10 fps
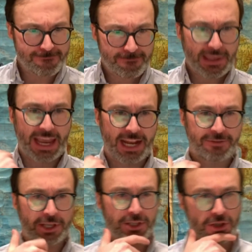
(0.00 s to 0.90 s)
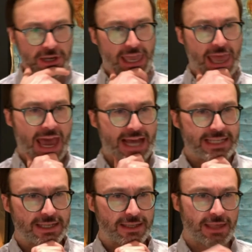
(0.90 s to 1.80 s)
And if you look
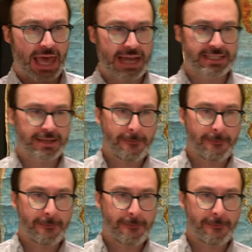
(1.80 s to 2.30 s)
at that